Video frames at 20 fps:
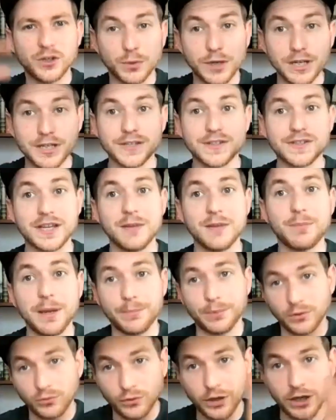wanted to see
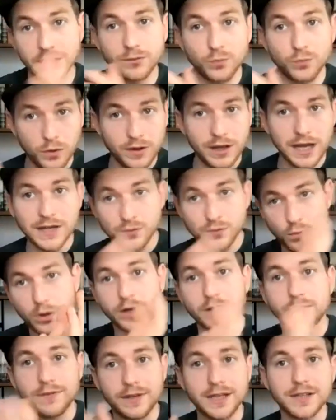people read as one
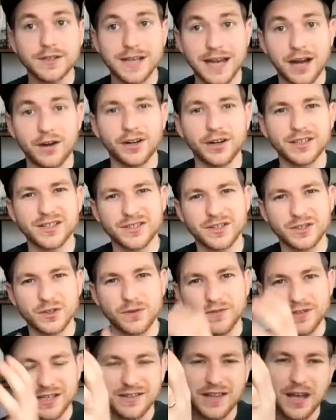of these characters, because
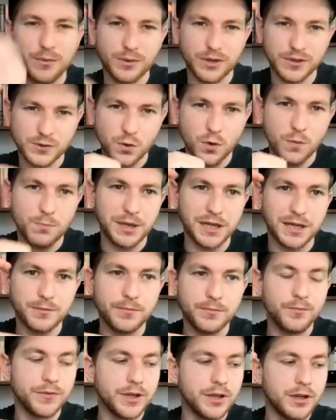obviously yeah. they were the sort of big
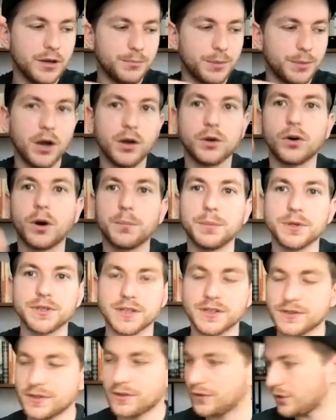polar
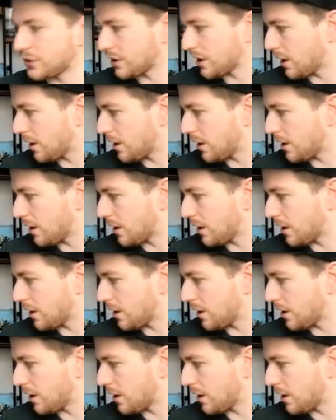opposites in the show.